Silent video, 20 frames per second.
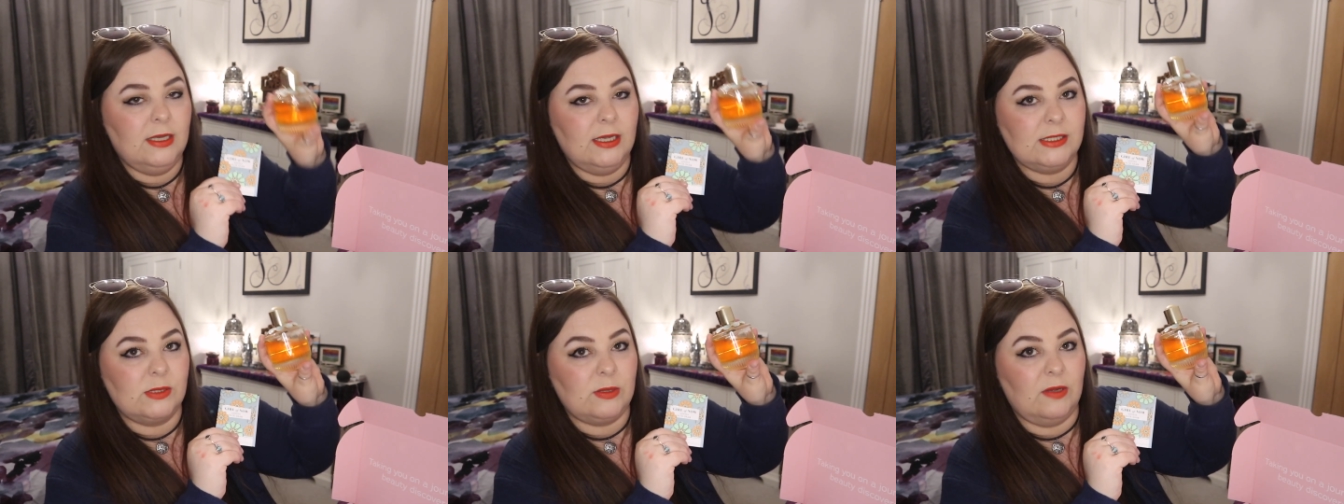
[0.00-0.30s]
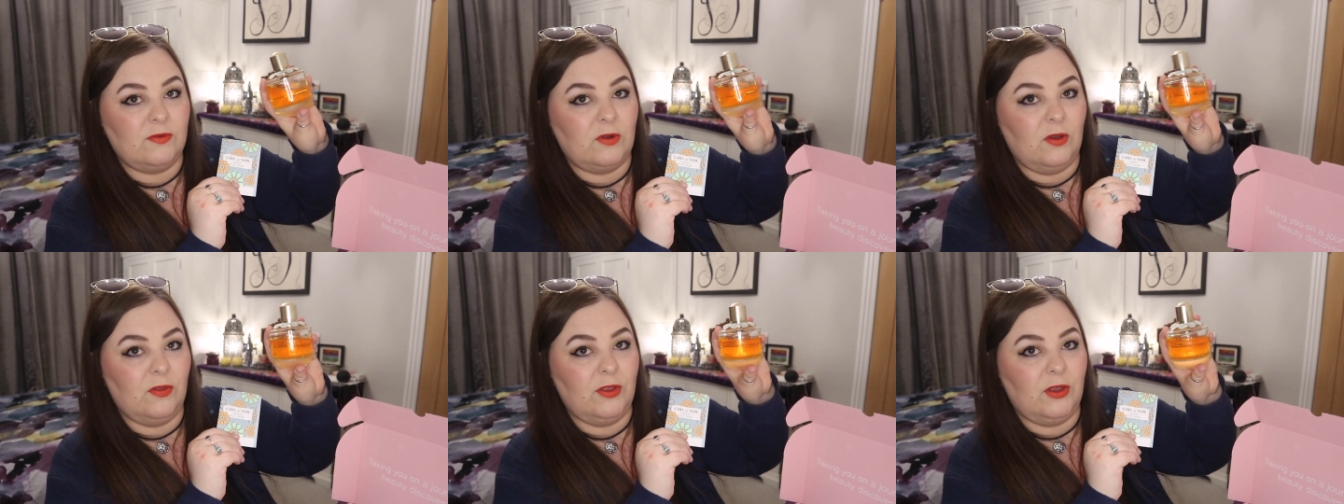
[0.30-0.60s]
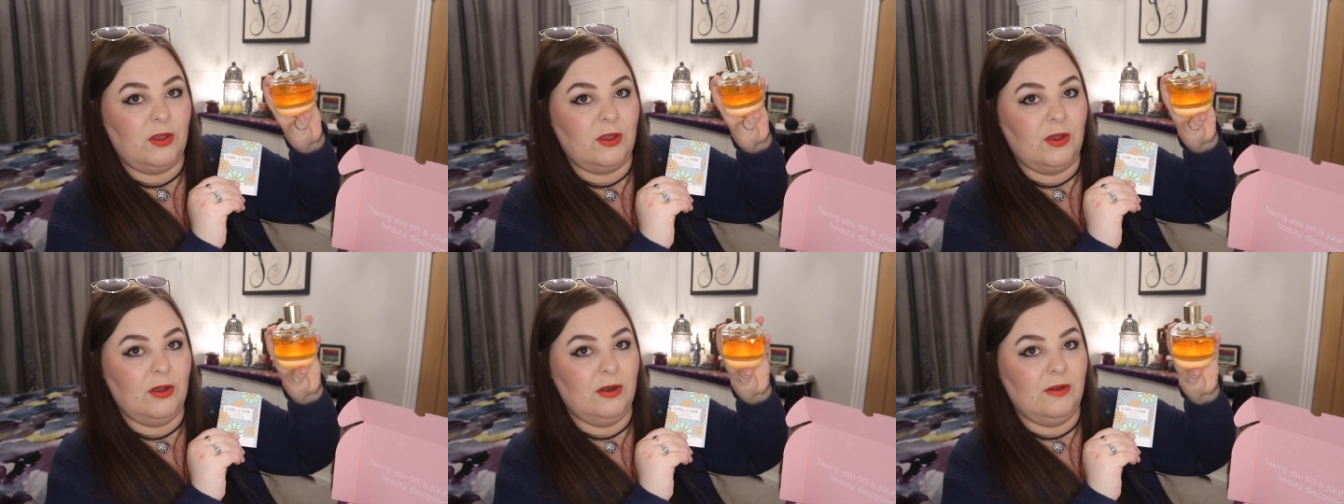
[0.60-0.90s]
So I've got the
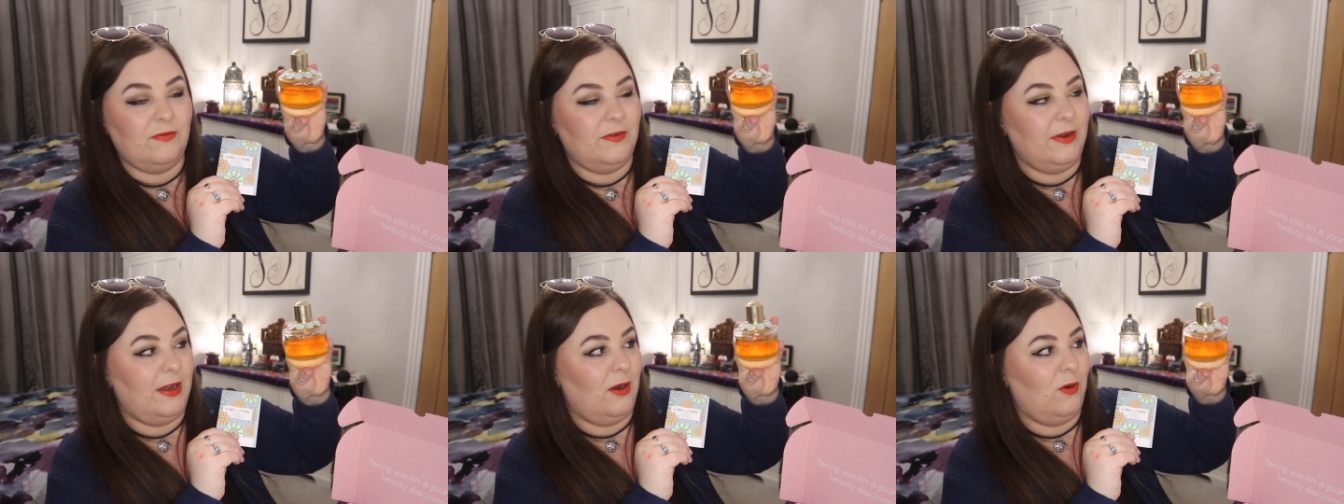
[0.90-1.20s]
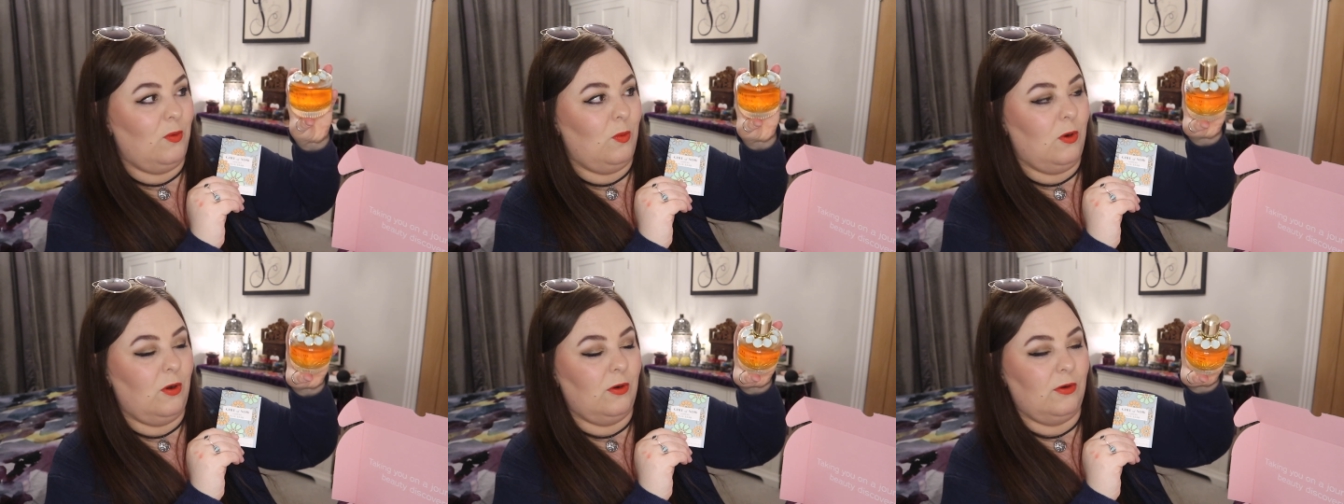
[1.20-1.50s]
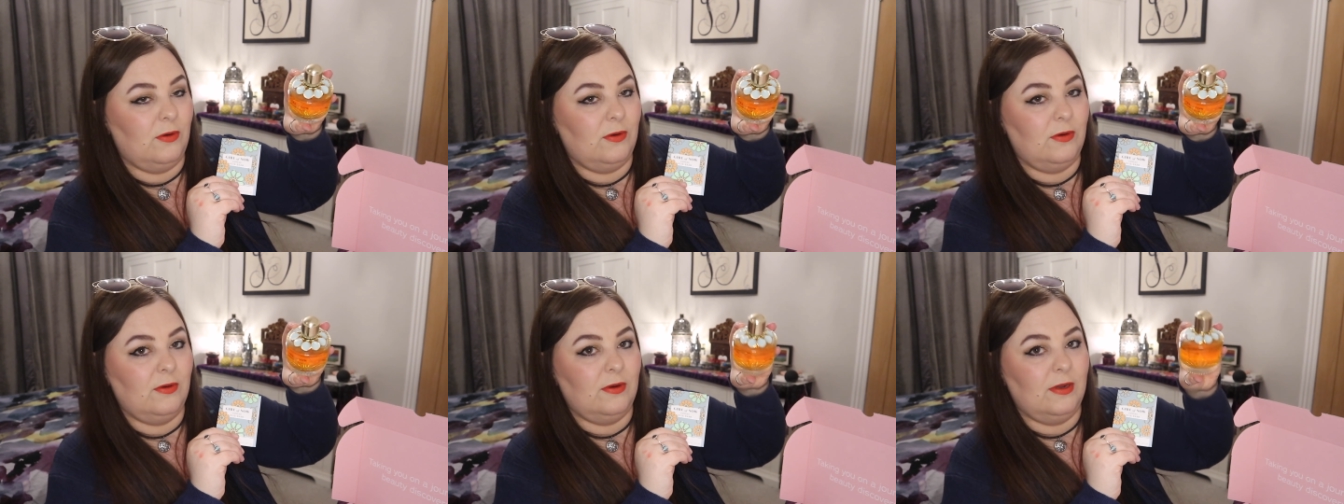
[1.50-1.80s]
Girl of Now
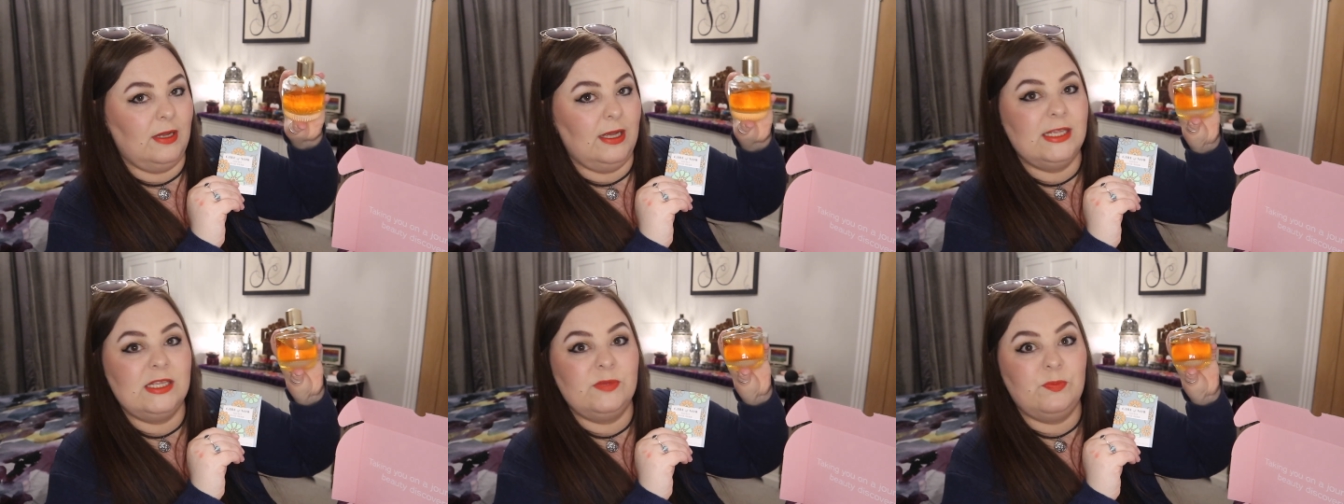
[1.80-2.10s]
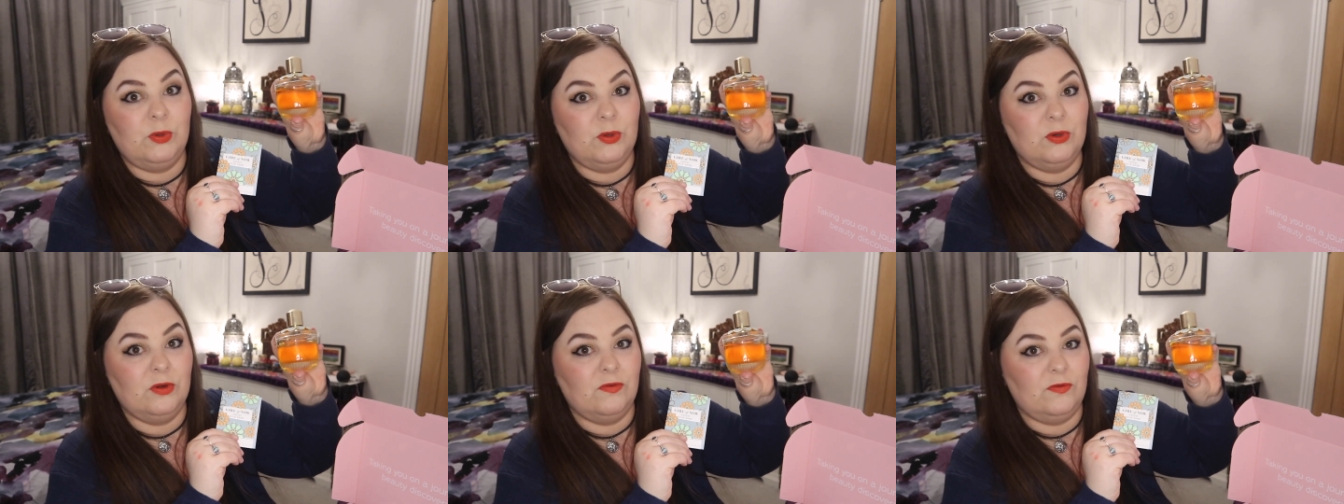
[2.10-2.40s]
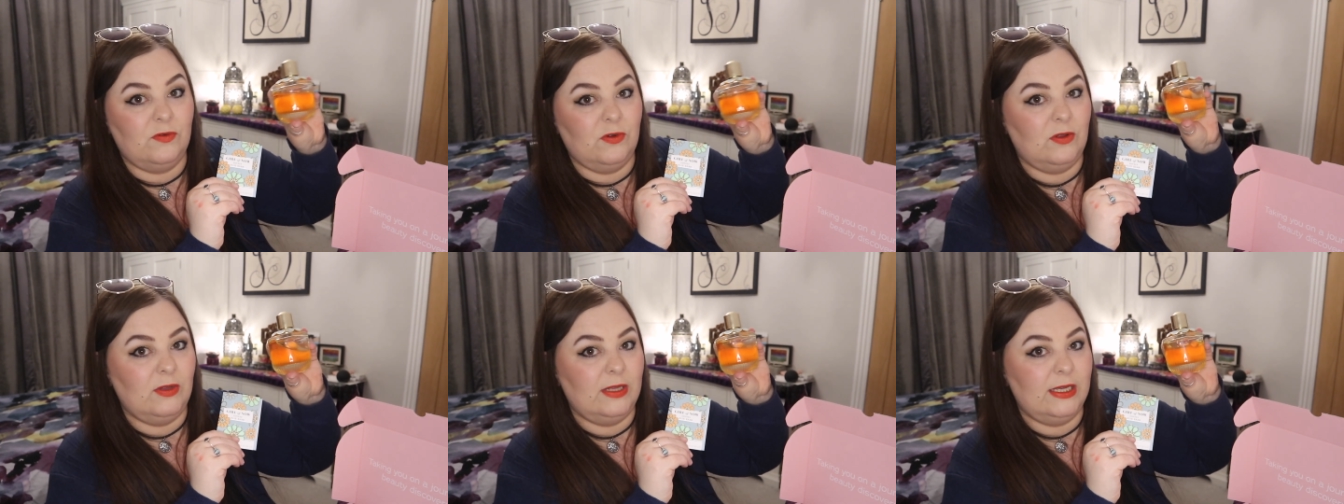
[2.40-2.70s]
one. It's
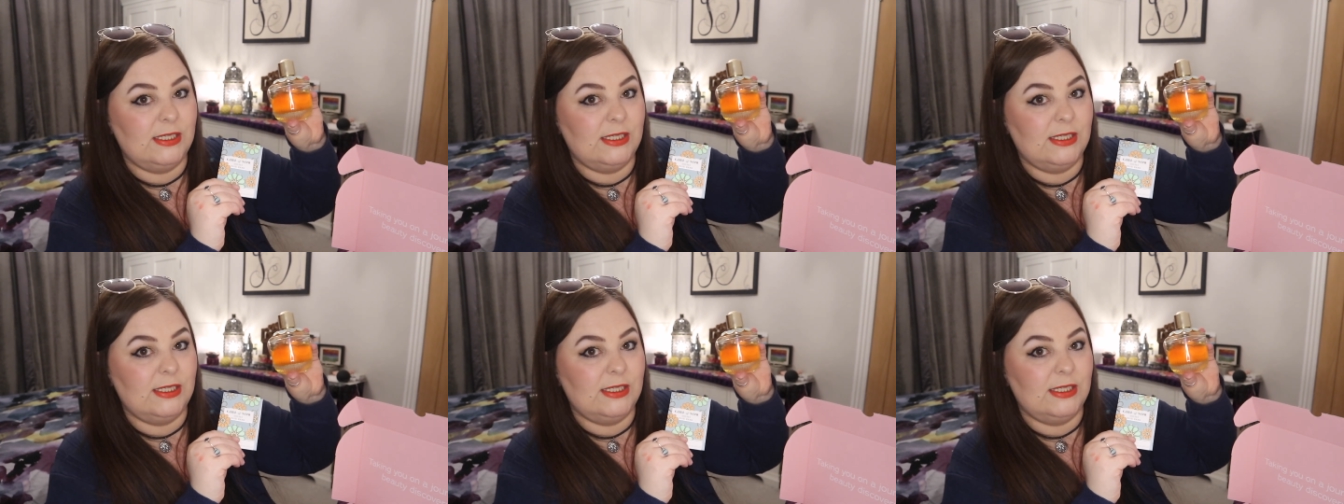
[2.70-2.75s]
beautiful,